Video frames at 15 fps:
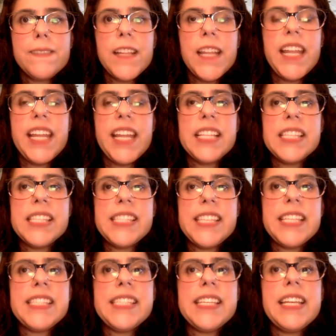He
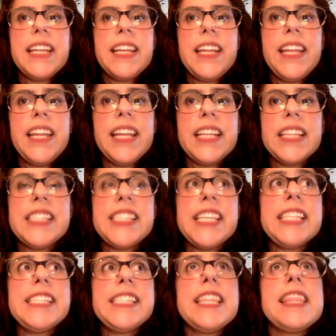insisted
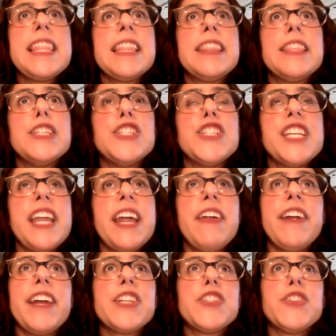that the
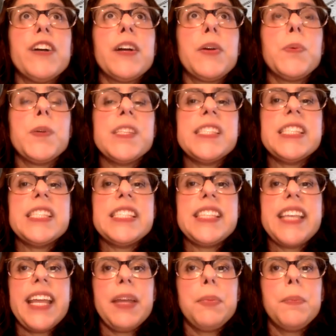generic drug was the
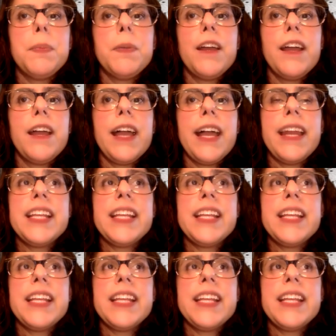same, and